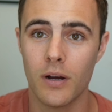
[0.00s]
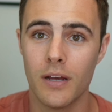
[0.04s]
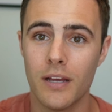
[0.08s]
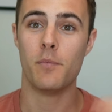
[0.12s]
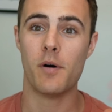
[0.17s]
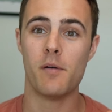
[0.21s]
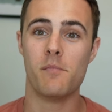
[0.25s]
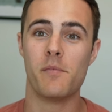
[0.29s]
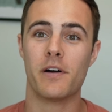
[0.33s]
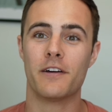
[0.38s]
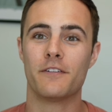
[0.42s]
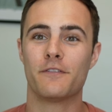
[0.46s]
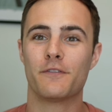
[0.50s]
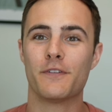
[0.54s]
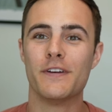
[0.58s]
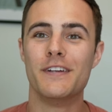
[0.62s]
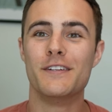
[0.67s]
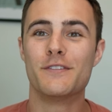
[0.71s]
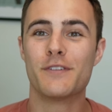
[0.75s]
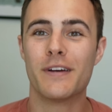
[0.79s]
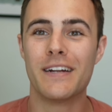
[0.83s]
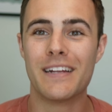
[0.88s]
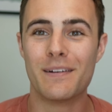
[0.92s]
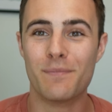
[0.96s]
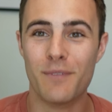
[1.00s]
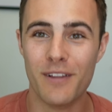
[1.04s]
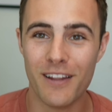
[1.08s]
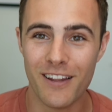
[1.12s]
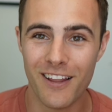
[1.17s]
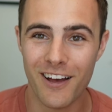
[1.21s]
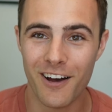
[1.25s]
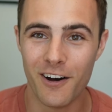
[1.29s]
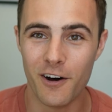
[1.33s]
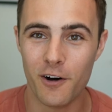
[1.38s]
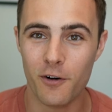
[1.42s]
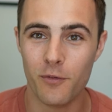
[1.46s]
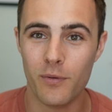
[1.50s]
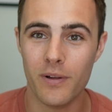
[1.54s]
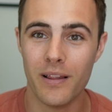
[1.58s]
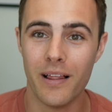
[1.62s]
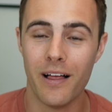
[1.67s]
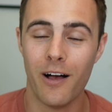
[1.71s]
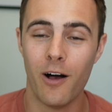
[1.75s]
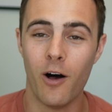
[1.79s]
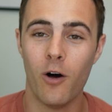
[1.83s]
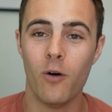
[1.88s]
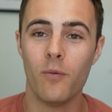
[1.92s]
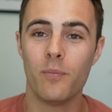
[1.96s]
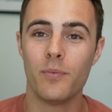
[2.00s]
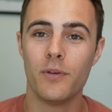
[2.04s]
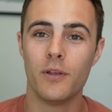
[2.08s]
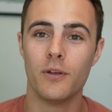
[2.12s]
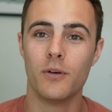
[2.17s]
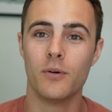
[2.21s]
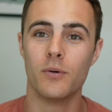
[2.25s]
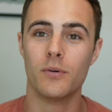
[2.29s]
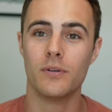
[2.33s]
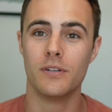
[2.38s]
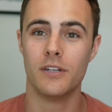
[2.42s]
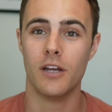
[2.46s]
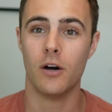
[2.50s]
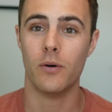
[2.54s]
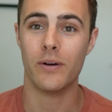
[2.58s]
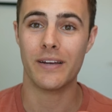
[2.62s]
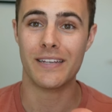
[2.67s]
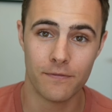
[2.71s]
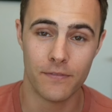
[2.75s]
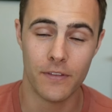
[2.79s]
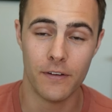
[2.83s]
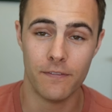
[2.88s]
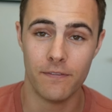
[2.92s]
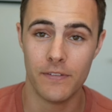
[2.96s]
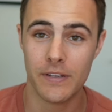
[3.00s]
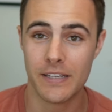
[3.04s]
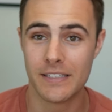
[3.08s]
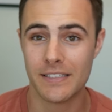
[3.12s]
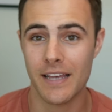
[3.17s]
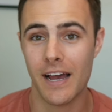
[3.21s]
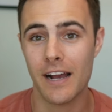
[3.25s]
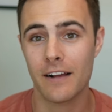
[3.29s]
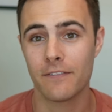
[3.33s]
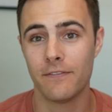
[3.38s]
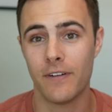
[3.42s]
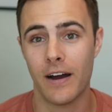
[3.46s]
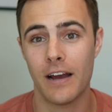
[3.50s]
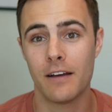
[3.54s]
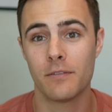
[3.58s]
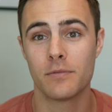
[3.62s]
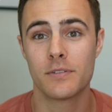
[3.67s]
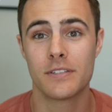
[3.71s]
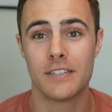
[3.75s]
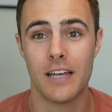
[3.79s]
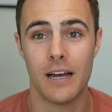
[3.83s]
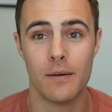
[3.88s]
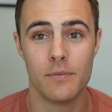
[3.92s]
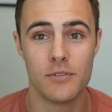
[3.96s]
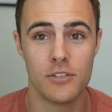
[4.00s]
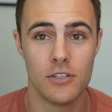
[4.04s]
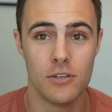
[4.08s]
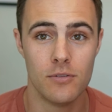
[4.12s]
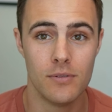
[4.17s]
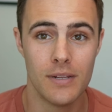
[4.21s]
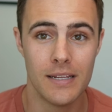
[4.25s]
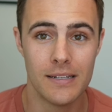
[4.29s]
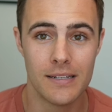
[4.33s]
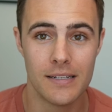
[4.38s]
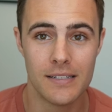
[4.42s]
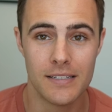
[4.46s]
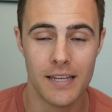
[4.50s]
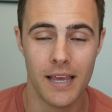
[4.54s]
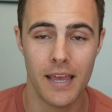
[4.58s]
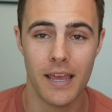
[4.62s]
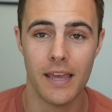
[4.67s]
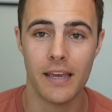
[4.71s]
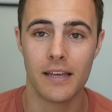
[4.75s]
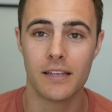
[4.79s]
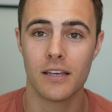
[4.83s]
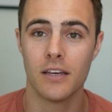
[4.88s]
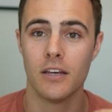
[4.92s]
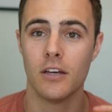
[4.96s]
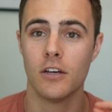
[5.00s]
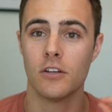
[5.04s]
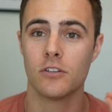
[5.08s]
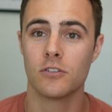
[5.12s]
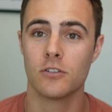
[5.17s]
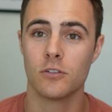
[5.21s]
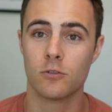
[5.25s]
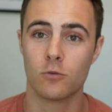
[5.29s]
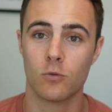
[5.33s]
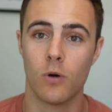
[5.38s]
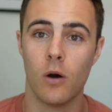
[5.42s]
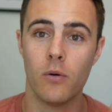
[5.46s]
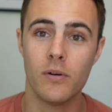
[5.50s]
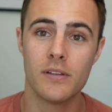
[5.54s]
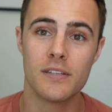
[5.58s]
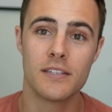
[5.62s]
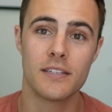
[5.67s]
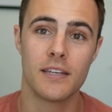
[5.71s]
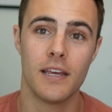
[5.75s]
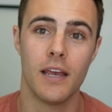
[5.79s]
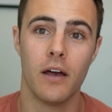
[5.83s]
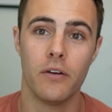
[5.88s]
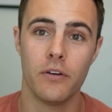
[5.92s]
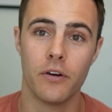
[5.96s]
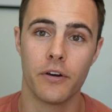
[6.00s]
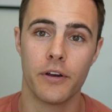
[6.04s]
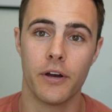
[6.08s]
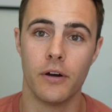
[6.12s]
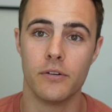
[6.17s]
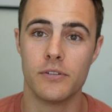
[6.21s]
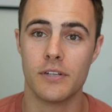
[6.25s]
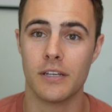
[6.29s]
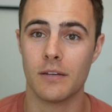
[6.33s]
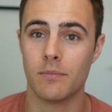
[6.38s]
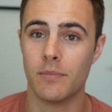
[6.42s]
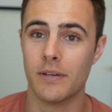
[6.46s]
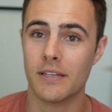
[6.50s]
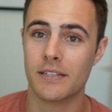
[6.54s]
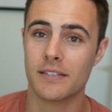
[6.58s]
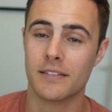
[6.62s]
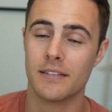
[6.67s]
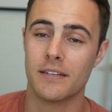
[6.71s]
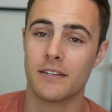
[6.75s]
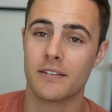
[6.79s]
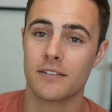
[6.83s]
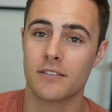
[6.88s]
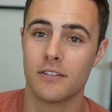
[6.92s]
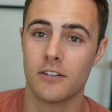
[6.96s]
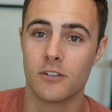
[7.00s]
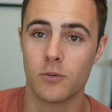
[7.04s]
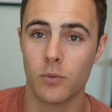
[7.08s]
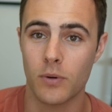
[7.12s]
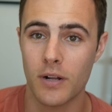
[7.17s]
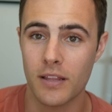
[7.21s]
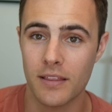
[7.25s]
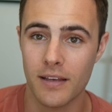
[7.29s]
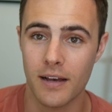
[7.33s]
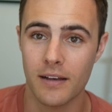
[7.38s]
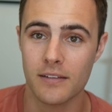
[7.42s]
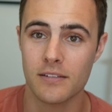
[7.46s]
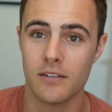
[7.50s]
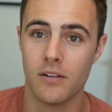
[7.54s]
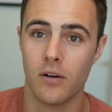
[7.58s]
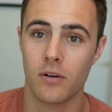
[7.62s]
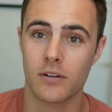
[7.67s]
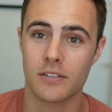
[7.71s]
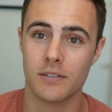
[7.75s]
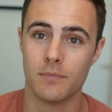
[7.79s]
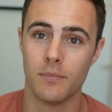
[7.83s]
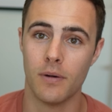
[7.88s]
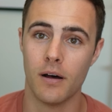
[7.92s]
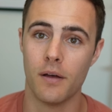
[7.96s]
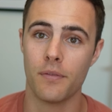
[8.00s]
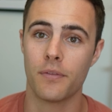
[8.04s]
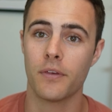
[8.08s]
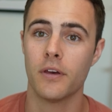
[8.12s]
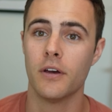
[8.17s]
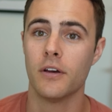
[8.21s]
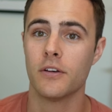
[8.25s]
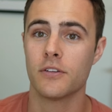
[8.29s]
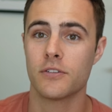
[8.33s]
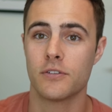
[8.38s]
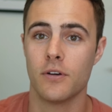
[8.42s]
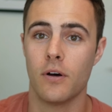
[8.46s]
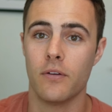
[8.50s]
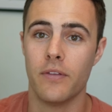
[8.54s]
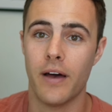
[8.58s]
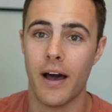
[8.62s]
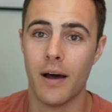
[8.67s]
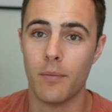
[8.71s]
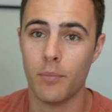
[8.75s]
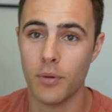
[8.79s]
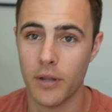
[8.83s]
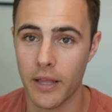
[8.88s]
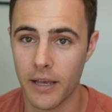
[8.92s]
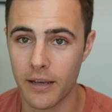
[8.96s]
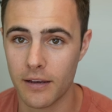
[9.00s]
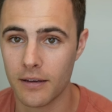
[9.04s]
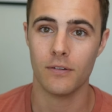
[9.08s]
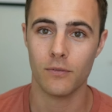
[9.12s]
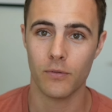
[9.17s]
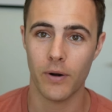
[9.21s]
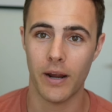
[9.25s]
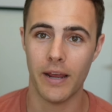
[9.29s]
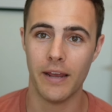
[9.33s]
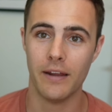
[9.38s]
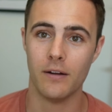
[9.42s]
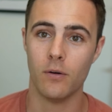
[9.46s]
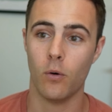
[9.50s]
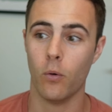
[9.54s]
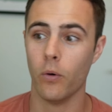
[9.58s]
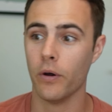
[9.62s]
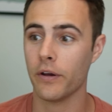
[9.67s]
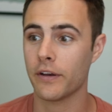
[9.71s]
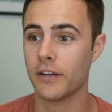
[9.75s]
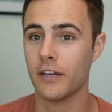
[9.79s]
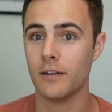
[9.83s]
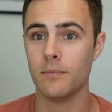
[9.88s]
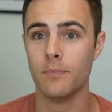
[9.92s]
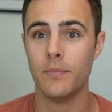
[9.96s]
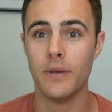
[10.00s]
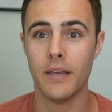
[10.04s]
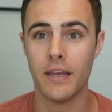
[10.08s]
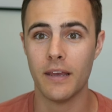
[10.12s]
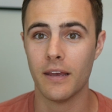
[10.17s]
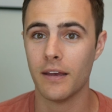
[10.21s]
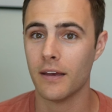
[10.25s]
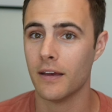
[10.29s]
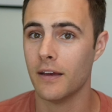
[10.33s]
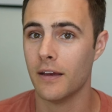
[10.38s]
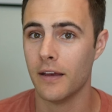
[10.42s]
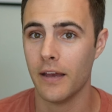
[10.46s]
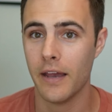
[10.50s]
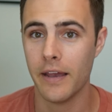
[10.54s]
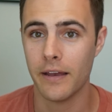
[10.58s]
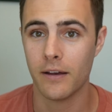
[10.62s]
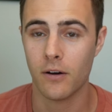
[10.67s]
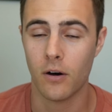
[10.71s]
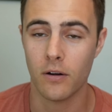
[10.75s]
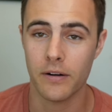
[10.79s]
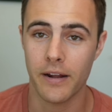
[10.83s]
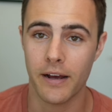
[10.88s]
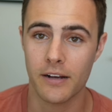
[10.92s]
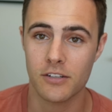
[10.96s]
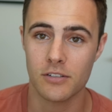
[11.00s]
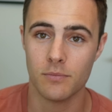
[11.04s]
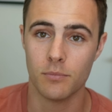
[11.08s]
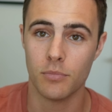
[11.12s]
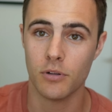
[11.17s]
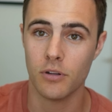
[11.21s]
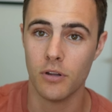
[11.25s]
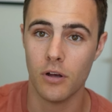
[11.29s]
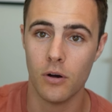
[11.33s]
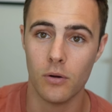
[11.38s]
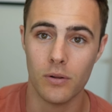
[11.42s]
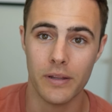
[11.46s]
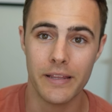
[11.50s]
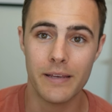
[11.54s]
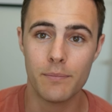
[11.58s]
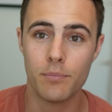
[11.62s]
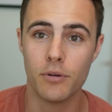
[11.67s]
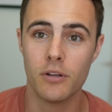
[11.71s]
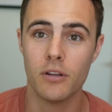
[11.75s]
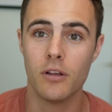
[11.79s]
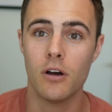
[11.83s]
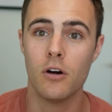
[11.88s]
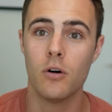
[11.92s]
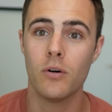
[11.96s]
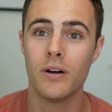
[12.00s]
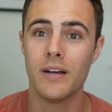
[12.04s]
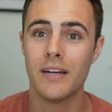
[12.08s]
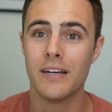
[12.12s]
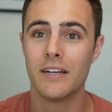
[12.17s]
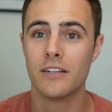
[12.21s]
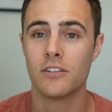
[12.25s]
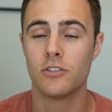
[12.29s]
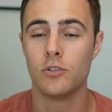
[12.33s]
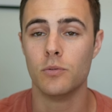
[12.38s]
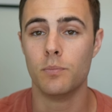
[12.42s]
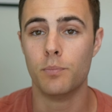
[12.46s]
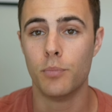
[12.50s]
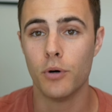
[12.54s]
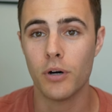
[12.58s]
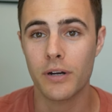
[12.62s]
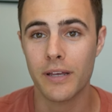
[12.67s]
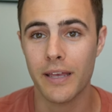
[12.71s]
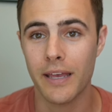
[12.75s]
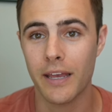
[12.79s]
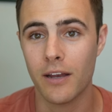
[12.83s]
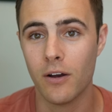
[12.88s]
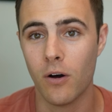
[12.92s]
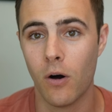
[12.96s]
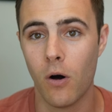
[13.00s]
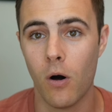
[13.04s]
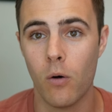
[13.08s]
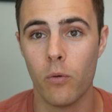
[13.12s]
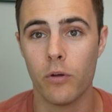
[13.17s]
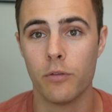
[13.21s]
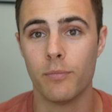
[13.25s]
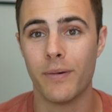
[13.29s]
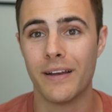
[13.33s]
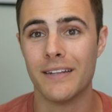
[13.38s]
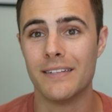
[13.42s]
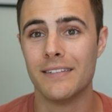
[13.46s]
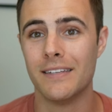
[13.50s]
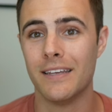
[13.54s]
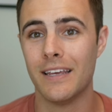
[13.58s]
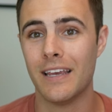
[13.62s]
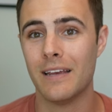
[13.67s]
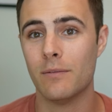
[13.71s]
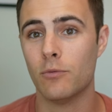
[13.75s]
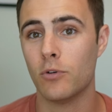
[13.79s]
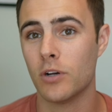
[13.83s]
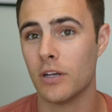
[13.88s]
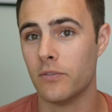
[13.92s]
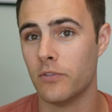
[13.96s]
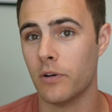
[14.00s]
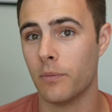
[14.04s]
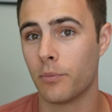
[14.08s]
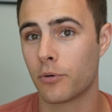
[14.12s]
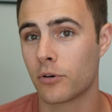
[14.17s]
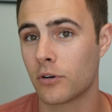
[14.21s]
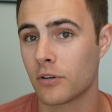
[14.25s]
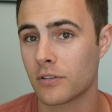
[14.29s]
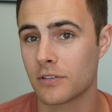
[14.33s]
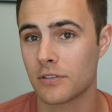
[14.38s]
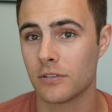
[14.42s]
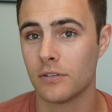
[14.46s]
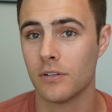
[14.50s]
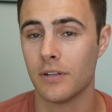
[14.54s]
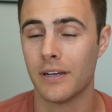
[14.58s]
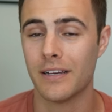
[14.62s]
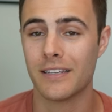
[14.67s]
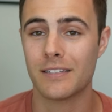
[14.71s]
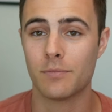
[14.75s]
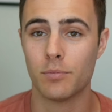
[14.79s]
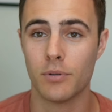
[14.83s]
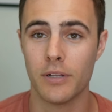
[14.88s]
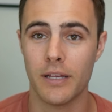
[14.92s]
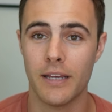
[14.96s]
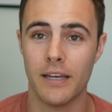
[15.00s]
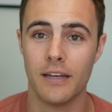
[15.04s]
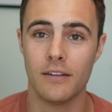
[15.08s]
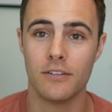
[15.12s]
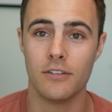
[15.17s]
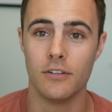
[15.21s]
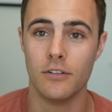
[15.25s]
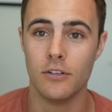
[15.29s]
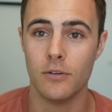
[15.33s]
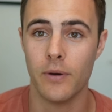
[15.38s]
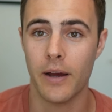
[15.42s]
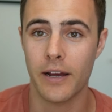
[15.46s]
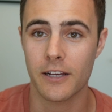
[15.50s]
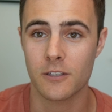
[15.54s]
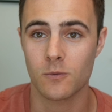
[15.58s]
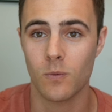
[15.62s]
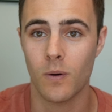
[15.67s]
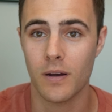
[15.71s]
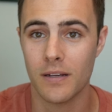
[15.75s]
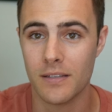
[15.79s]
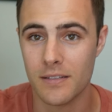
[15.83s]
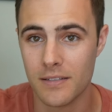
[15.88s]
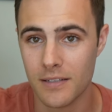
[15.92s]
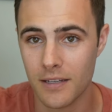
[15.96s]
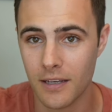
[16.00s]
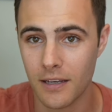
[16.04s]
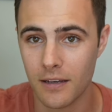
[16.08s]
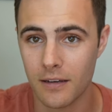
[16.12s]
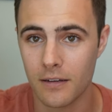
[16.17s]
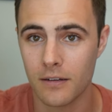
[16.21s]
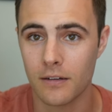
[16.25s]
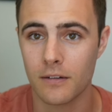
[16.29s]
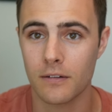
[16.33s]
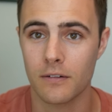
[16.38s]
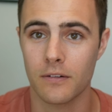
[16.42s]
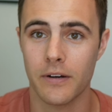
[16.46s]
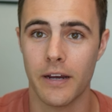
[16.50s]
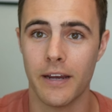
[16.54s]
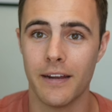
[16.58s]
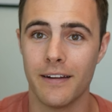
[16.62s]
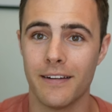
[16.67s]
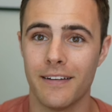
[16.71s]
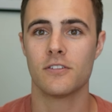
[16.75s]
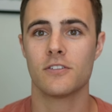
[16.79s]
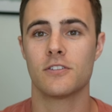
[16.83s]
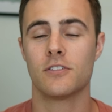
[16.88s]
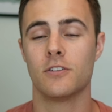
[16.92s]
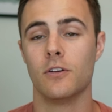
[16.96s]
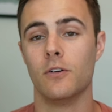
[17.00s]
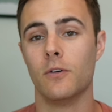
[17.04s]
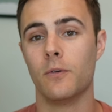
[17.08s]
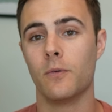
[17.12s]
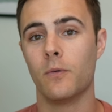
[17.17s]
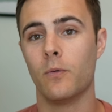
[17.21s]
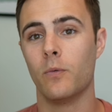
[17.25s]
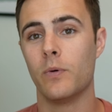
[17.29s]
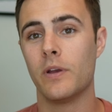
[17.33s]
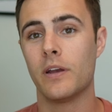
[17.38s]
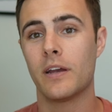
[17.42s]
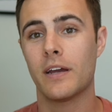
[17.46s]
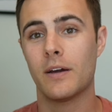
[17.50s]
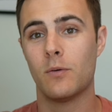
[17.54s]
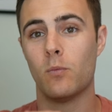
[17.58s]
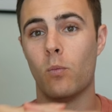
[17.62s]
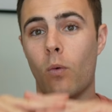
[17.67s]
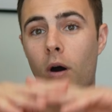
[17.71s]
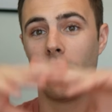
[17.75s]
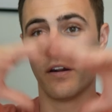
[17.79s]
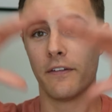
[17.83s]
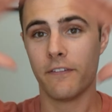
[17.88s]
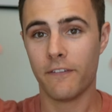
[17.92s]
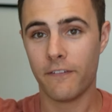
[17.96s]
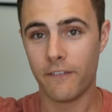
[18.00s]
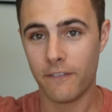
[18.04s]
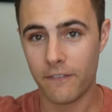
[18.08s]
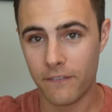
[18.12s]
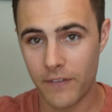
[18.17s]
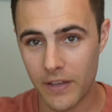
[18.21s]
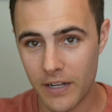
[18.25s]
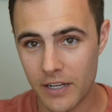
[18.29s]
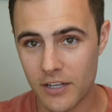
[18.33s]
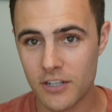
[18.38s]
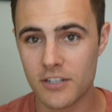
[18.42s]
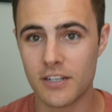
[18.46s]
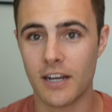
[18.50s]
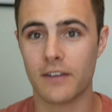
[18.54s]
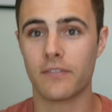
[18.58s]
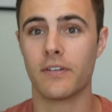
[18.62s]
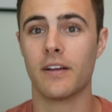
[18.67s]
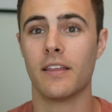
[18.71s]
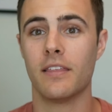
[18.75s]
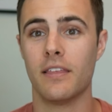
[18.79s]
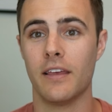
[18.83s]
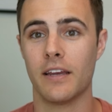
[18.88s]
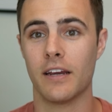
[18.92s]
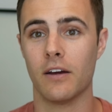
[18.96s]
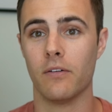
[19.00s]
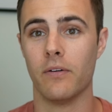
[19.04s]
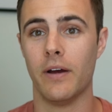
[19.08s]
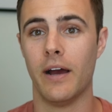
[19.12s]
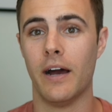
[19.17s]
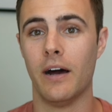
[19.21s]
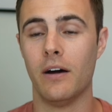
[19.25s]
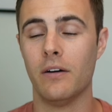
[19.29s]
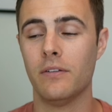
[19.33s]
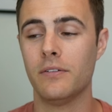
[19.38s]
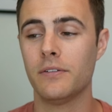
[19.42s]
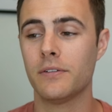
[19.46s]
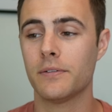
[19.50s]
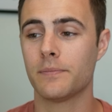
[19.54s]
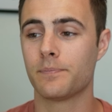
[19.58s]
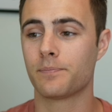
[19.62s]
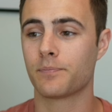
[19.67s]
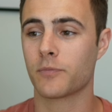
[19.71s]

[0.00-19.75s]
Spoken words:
But my free training below will help you know the exact 5 steps you need to take to grow and scale your coaching business to $20,000 a month, so that blank, right? Or it could be, hey, call to action below, link below to book a call with my team. We'll give you a personalized plan to do X, Y, and Z, right? So we want to finish everything around